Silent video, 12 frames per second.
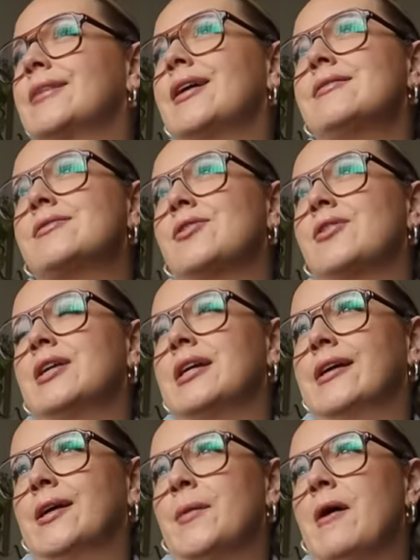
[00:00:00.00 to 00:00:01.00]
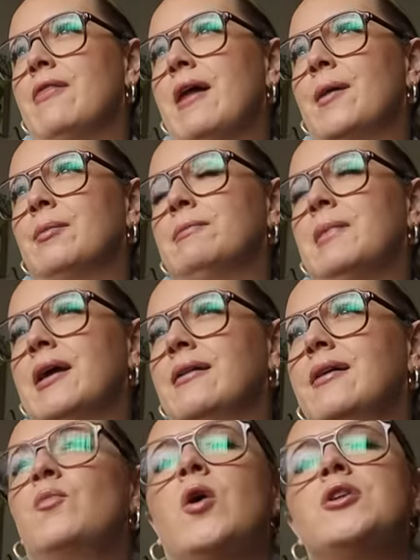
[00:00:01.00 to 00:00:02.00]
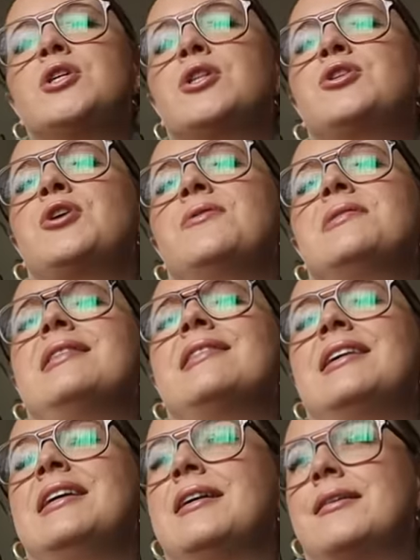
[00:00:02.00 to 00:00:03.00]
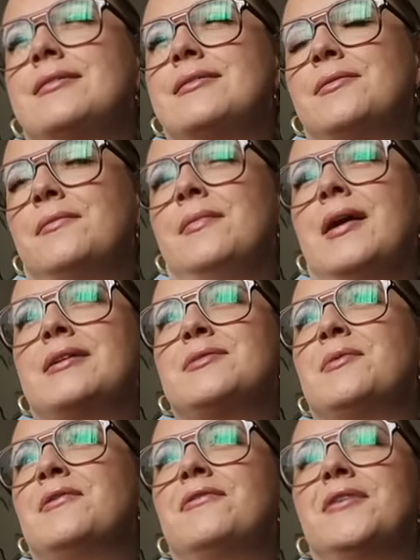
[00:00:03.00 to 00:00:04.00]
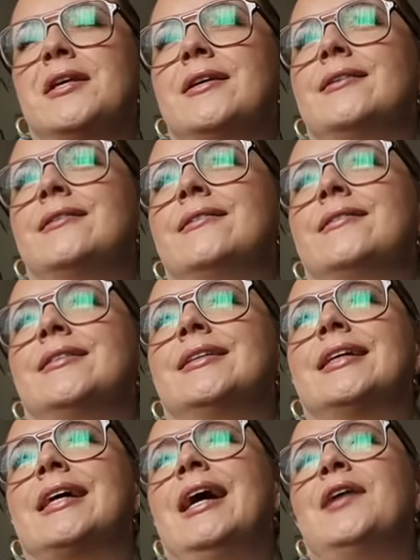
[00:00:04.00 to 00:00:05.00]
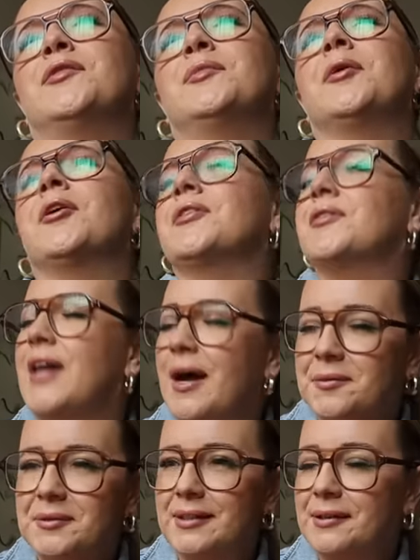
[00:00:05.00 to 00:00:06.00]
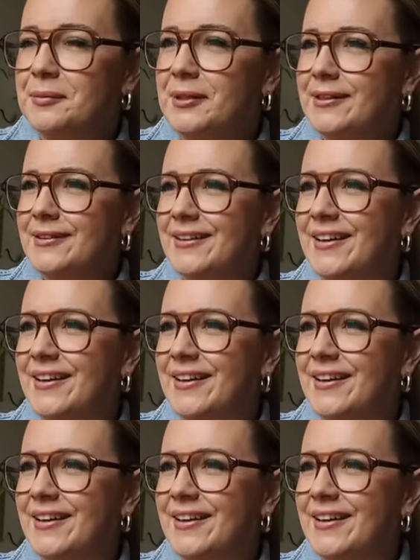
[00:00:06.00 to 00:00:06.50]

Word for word: gotta start thinking about that but man watching the shows at least makes me feel like I have a part of that with me